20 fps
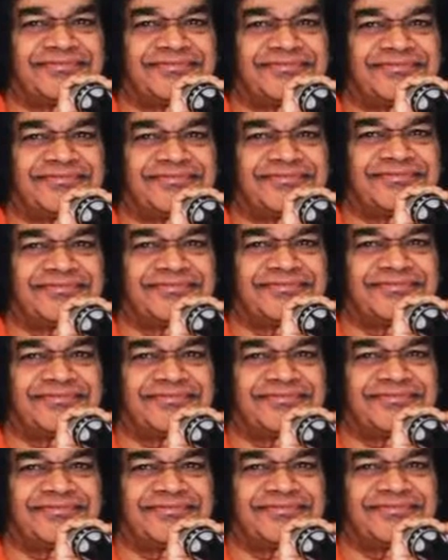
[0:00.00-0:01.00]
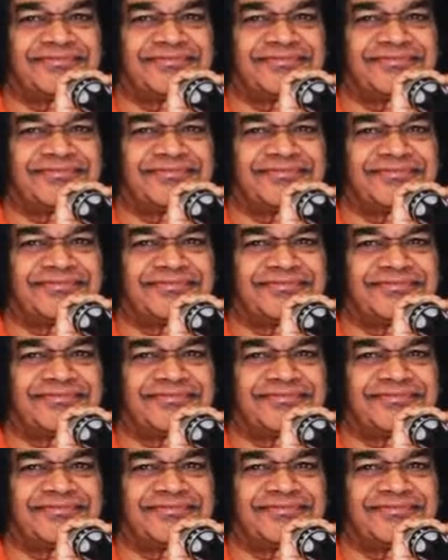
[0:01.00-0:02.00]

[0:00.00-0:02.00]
Nobody speaks.